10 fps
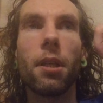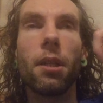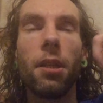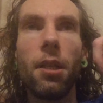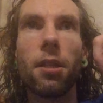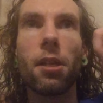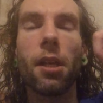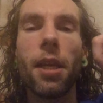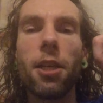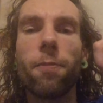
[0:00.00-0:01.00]
needs
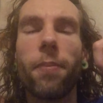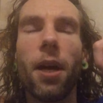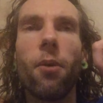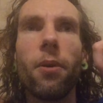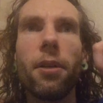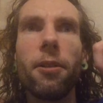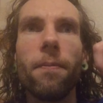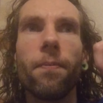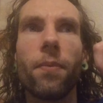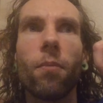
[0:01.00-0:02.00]
less power,
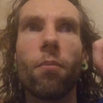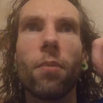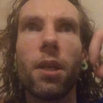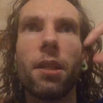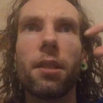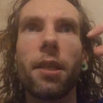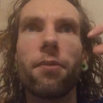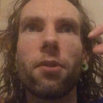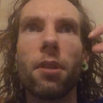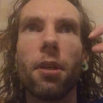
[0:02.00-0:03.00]
but it
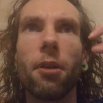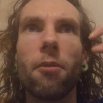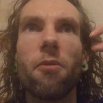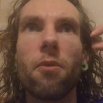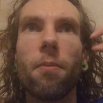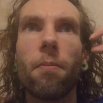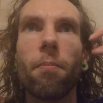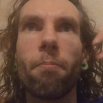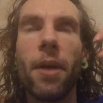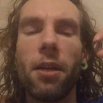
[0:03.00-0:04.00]
gives a
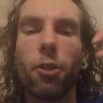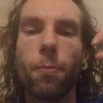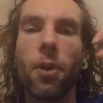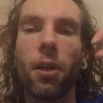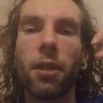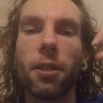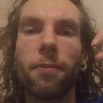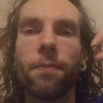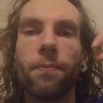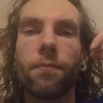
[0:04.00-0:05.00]
better
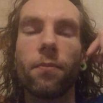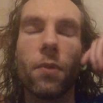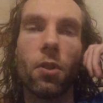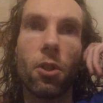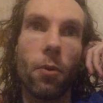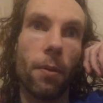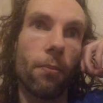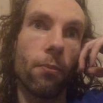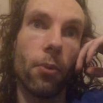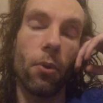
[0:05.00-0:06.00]
spark, so
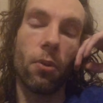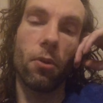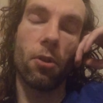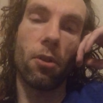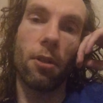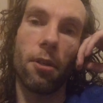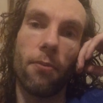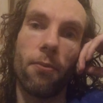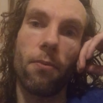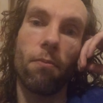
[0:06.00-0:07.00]
it burns
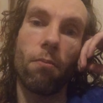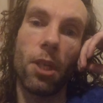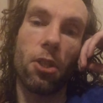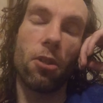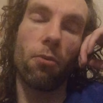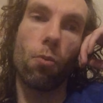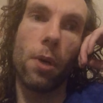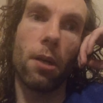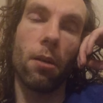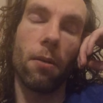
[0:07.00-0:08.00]
the mixture
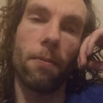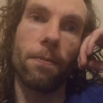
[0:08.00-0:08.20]
well.